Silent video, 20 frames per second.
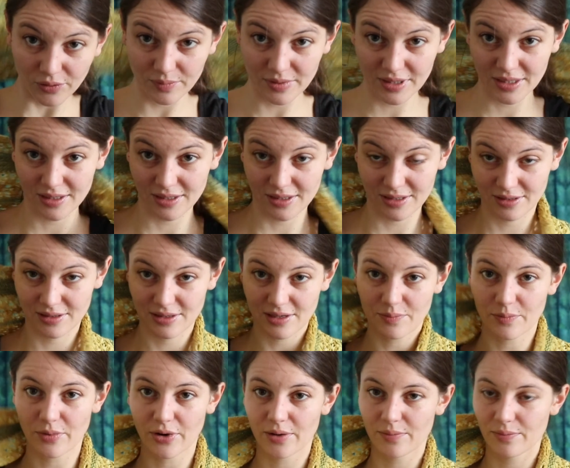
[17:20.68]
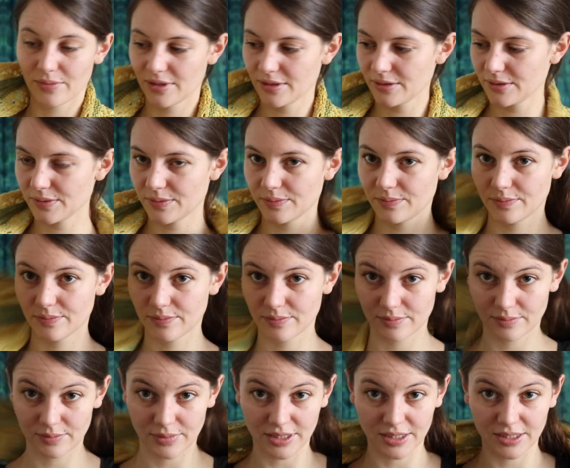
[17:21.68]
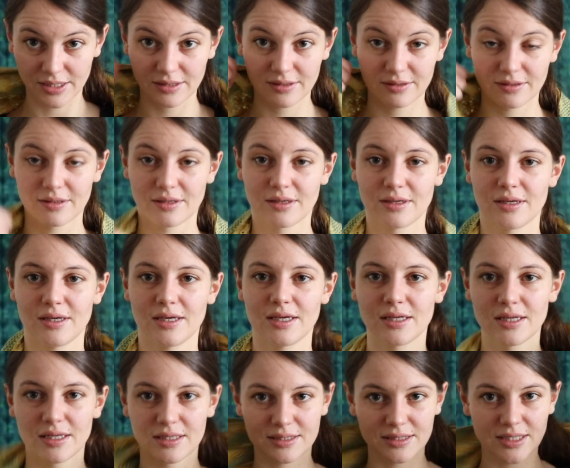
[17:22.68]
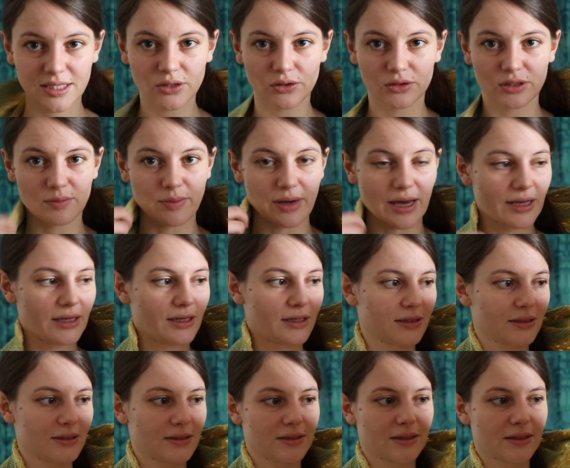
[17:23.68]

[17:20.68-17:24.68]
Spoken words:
me in the apartment. But it is knit on the bias,